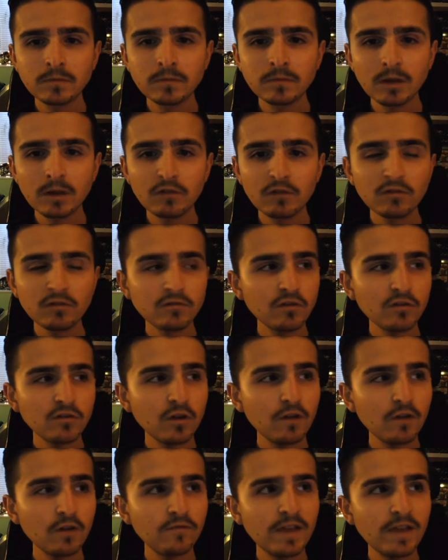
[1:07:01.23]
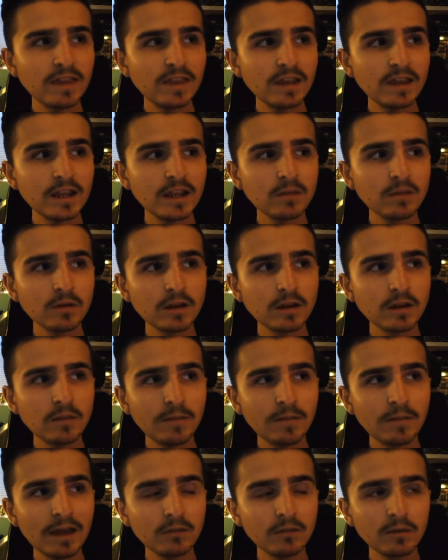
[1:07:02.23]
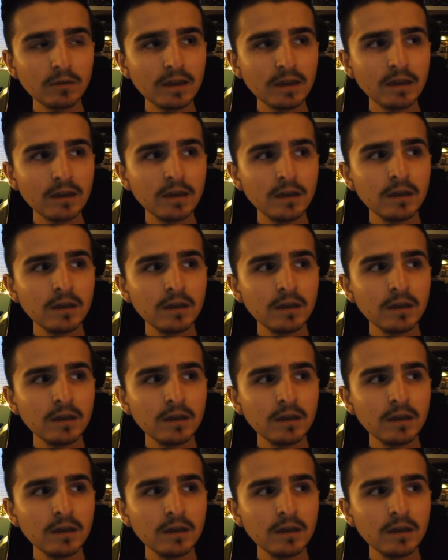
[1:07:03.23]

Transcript: As long as you're not offending anyone in a bad way